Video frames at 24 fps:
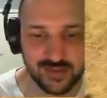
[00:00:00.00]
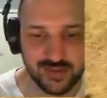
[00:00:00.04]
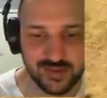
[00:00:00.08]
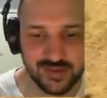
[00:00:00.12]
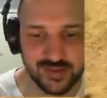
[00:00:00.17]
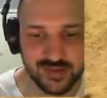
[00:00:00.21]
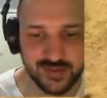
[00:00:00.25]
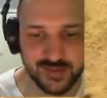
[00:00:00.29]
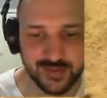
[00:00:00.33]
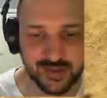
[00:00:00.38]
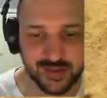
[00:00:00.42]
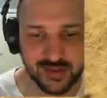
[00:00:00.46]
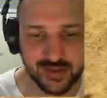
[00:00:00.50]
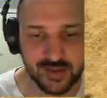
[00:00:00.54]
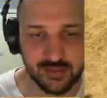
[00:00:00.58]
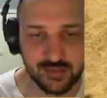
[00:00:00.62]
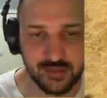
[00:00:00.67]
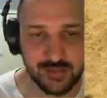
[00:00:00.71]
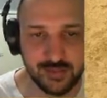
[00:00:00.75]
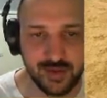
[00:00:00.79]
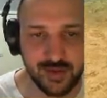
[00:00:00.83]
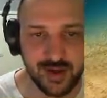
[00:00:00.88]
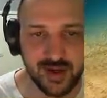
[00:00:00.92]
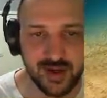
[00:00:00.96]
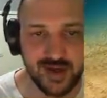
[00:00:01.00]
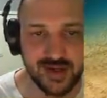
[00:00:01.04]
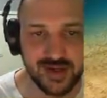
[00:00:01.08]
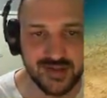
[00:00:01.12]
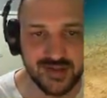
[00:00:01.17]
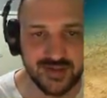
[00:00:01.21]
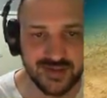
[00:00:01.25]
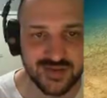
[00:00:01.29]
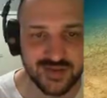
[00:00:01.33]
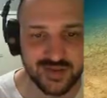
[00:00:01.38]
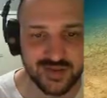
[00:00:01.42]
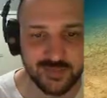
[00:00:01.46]
We're going to be a little bit behind. He's
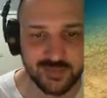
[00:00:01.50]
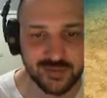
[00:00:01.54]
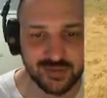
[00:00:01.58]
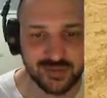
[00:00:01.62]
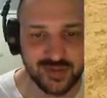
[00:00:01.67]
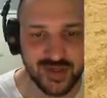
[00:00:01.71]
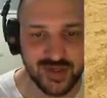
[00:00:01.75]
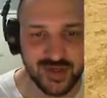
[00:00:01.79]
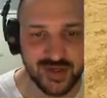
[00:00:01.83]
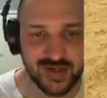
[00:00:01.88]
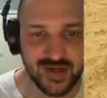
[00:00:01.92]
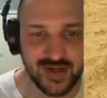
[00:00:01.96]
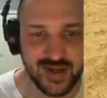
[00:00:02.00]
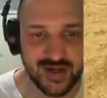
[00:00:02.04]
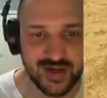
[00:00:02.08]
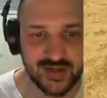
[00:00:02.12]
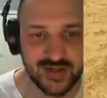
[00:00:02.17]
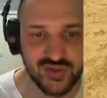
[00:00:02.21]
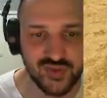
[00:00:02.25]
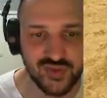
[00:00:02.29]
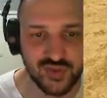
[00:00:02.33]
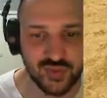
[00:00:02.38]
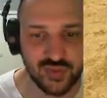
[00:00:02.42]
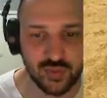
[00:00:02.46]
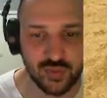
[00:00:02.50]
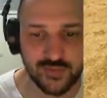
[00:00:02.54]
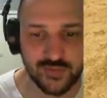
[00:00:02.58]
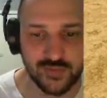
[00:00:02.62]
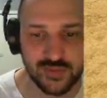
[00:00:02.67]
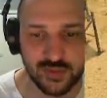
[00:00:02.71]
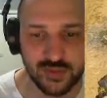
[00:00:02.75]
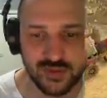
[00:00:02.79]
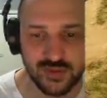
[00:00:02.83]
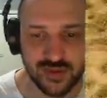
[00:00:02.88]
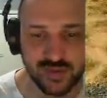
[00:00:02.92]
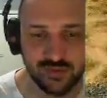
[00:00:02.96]
actually building out an extra dwarf as
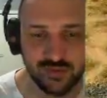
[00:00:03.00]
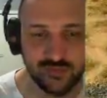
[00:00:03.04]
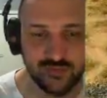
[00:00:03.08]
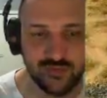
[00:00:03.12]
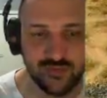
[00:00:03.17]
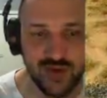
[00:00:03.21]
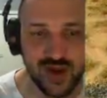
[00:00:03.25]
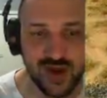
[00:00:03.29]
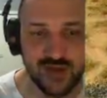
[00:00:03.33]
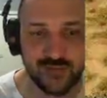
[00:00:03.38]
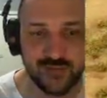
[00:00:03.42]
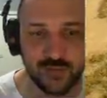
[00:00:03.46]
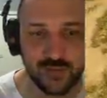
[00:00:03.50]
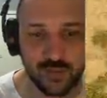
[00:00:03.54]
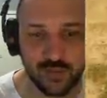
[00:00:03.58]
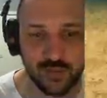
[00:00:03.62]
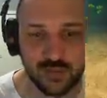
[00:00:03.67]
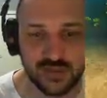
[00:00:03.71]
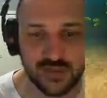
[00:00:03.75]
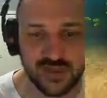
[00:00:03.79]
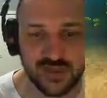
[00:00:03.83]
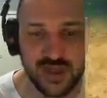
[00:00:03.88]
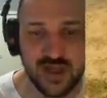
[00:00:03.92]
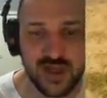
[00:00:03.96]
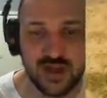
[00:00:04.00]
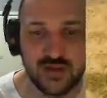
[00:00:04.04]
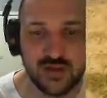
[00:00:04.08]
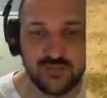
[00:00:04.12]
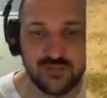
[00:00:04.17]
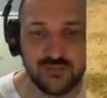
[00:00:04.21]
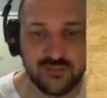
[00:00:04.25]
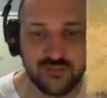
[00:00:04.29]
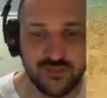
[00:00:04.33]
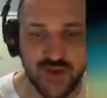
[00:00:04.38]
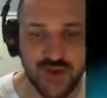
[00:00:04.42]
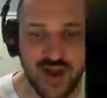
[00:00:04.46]
well. So that's five dwarves,
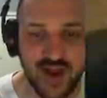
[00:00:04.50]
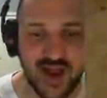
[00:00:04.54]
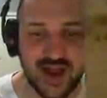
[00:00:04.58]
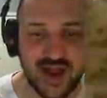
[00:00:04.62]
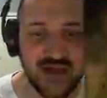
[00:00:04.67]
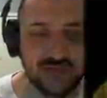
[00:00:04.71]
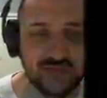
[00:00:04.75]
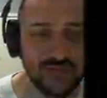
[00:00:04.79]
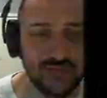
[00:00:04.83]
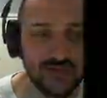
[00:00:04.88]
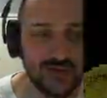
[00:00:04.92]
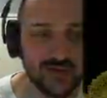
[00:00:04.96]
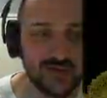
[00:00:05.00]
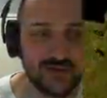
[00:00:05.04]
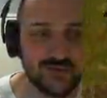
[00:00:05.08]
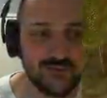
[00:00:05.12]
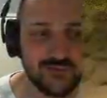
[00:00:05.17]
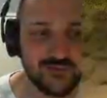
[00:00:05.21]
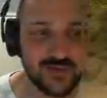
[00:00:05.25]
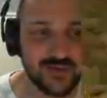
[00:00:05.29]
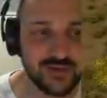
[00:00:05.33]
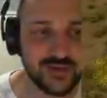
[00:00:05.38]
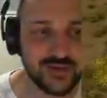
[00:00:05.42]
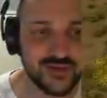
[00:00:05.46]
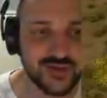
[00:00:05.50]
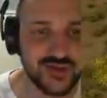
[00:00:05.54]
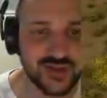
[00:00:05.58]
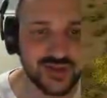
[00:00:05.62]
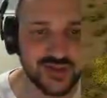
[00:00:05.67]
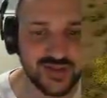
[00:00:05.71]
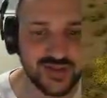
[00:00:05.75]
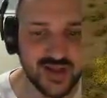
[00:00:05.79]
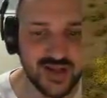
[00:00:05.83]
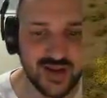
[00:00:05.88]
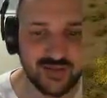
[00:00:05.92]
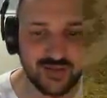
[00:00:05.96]
five
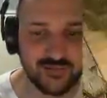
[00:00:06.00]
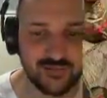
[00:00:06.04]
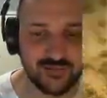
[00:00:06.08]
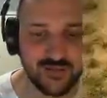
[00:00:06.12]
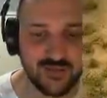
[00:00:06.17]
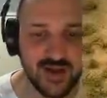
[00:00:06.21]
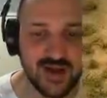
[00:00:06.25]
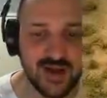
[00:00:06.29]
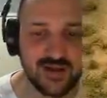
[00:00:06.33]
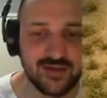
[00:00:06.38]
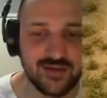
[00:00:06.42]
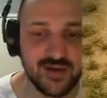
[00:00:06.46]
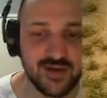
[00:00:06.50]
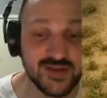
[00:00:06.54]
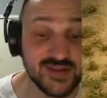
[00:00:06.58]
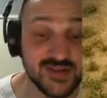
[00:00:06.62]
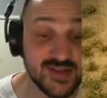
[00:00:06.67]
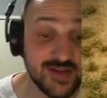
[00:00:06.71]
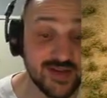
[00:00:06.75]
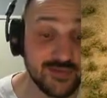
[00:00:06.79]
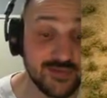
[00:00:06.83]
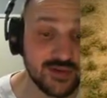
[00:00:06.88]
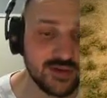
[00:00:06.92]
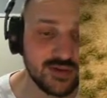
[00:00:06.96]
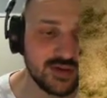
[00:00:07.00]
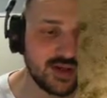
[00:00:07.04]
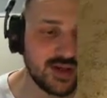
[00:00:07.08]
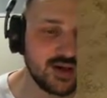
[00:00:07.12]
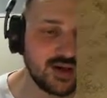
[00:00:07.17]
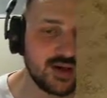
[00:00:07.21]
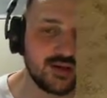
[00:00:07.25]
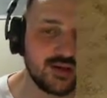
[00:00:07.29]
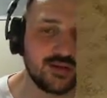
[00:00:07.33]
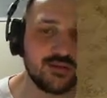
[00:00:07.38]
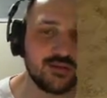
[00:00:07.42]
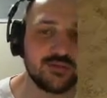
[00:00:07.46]
villages, and five and seven
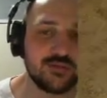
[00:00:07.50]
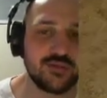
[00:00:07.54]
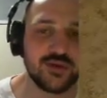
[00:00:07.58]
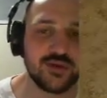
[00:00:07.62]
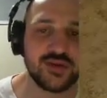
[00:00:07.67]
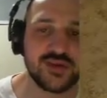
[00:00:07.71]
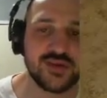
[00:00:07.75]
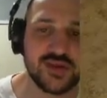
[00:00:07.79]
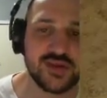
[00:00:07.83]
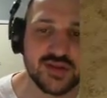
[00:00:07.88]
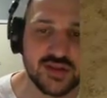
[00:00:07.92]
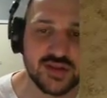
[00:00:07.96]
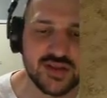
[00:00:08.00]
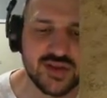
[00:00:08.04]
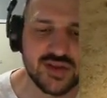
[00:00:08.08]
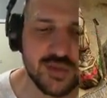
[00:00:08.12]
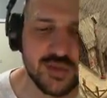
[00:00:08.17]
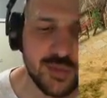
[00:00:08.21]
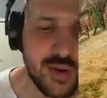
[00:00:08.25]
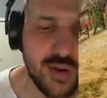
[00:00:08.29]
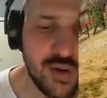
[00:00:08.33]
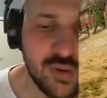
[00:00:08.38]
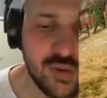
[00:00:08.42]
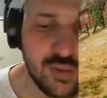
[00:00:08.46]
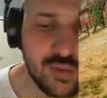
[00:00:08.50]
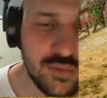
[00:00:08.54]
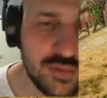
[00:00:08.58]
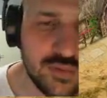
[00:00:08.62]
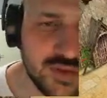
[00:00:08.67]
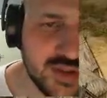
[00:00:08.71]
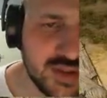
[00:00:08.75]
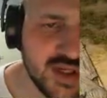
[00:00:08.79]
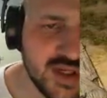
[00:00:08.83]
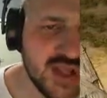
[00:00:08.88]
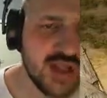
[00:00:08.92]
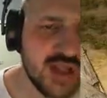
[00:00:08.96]
uh, food. So this is super
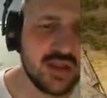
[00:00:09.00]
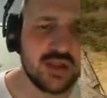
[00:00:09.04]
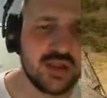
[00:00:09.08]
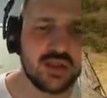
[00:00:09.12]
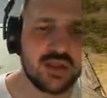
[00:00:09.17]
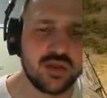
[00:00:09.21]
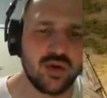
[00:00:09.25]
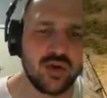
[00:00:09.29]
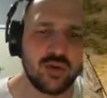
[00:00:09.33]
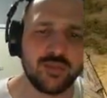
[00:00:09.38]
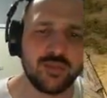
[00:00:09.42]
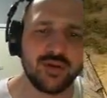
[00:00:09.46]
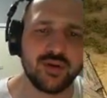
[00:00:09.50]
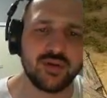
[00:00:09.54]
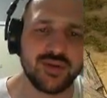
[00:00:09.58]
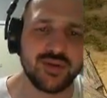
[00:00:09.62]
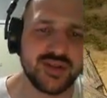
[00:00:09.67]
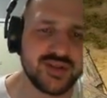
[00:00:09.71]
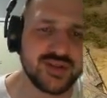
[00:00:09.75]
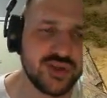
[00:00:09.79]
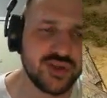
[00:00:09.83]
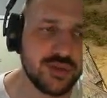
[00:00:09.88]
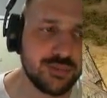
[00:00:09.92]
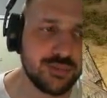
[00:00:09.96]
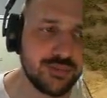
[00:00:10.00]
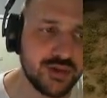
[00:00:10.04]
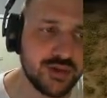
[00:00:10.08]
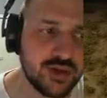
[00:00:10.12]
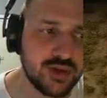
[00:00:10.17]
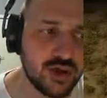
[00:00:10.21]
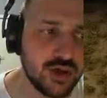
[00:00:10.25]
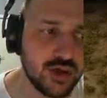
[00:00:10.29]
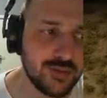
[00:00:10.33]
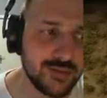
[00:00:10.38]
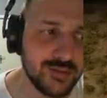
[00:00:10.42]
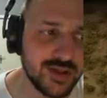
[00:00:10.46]
old Thor build. It's super
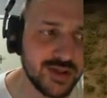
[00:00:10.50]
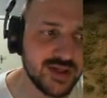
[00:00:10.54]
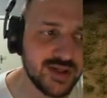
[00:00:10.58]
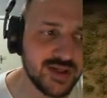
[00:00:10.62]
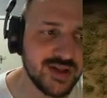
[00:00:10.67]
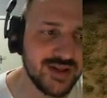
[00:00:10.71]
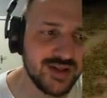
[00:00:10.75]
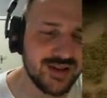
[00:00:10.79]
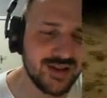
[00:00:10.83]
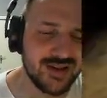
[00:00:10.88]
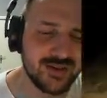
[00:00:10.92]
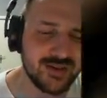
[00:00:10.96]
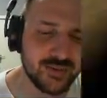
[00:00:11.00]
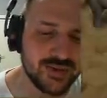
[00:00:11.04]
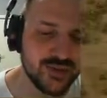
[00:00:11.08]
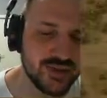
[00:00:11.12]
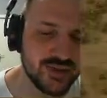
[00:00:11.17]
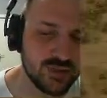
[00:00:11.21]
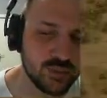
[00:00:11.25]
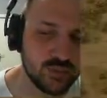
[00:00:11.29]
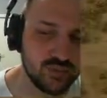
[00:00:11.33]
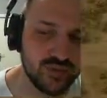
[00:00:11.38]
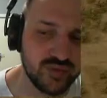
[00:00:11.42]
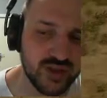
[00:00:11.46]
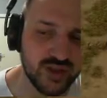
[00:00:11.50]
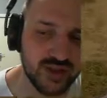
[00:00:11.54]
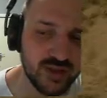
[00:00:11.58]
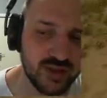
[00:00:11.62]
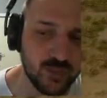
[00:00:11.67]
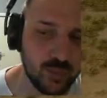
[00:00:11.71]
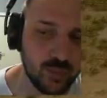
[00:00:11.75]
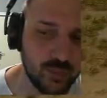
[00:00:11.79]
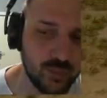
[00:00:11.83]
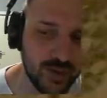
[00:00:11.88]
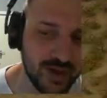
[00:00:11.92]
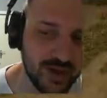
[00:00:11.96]
economic, which is really
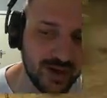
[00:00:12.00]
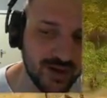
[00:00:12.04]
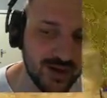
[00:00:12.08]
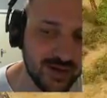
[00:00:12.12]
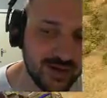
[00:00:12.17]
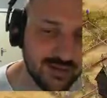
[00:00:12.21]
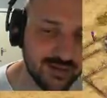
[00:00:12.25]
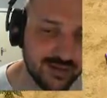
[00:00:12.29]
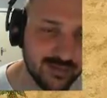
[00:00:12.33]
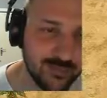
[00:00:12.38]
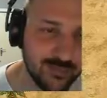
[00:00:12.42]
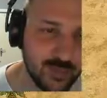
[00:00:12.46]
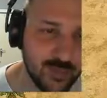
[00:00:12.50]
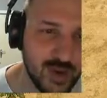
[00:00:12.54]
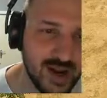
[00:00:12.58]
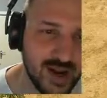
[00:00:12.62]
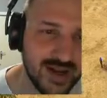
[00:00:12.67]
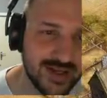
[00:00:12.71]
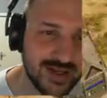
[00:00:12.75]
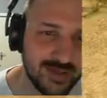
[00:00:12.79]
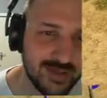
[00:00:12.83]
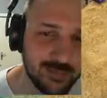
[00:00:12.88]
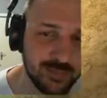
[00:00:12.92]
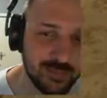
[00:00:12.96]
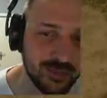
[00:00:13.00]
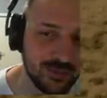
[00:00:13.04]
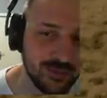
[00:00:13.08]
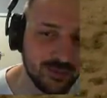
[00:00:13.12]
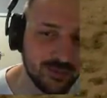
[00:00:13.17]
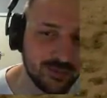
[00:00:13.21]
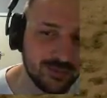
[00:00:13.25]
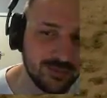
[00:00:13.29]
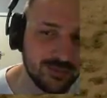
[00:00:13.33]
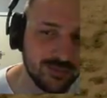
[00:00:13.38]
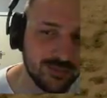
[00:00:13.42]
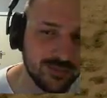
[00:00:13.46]
weird why he built
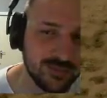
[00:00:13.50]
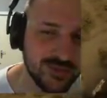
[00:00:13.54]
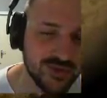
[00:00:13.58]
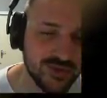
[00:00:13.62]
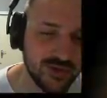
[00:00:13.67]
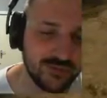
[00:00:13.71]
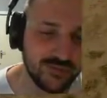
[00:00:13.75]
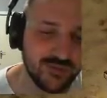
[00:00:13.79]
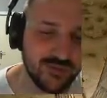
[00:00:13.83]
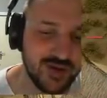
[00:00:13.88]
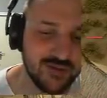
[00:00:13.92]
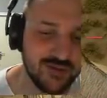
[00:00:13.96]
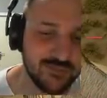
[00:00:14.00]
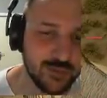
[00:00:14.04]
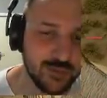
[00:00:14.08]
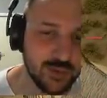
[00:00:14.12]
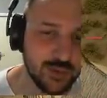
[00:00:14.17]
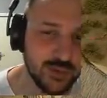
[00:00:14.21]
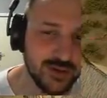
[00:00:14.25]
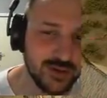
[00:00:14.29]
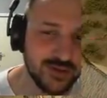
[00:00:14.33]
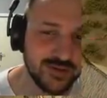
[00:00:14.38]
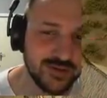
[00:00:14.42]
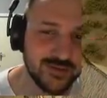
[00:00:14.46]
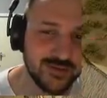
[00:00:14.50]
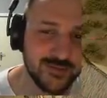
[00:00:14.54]
so far forward.